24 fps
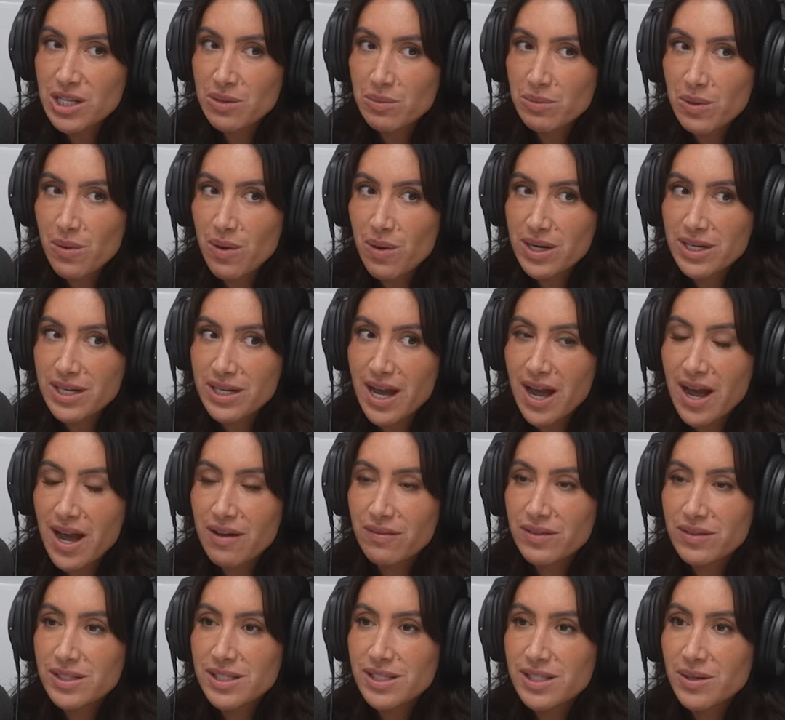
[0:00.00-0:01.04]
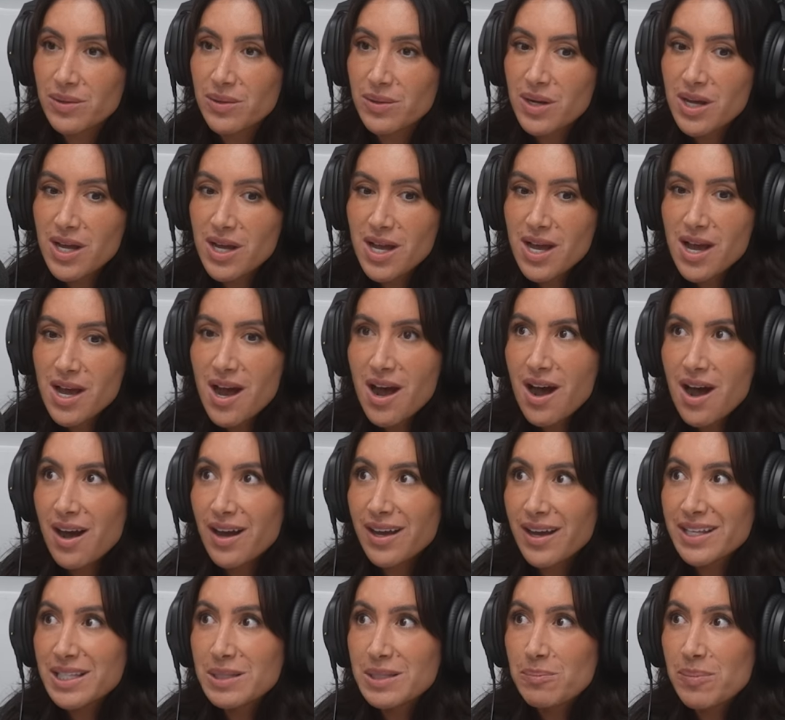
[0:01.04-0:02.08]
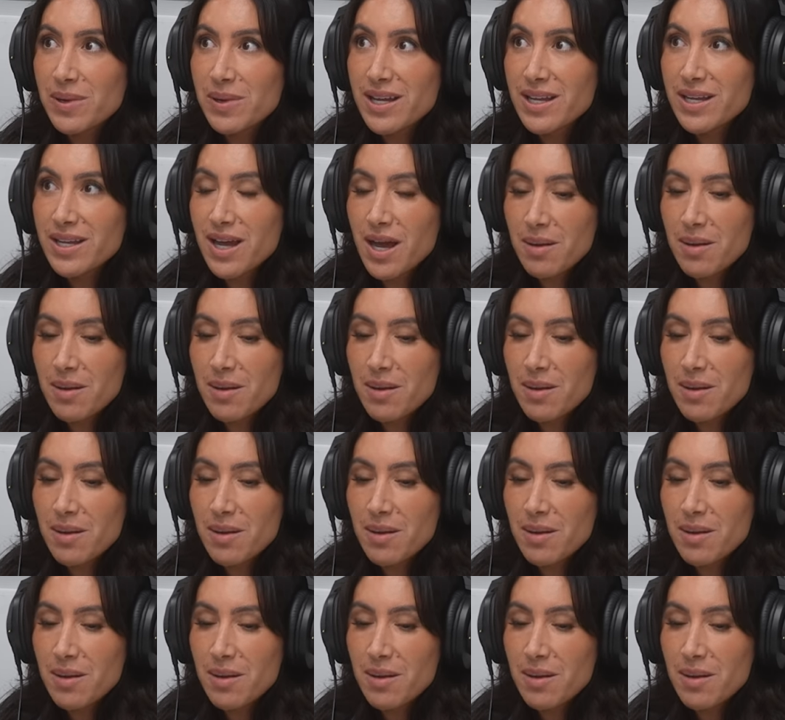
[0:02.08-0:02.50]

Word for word: that we wanted to have and so it's been